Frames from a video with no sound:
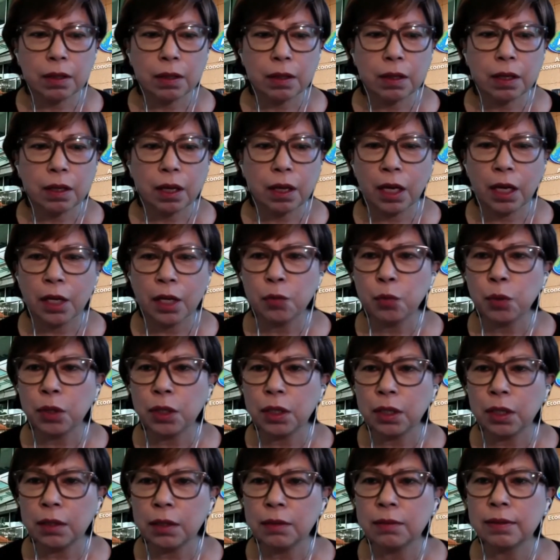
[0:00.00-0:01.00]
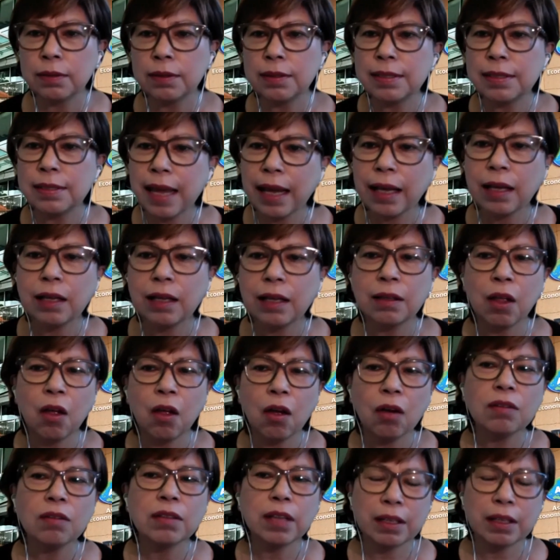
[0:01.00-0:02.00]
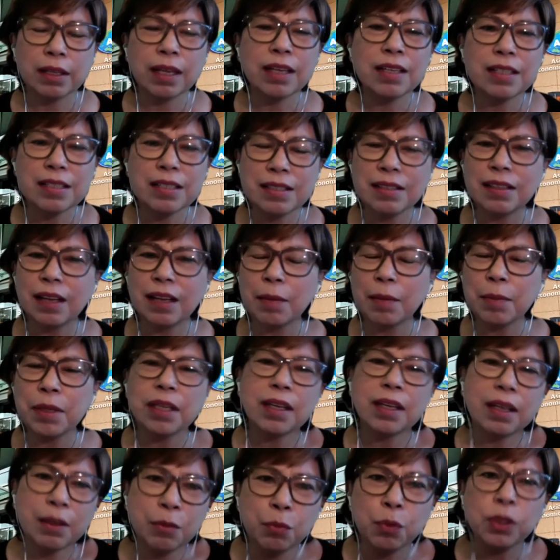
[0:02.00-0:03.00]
it will take it will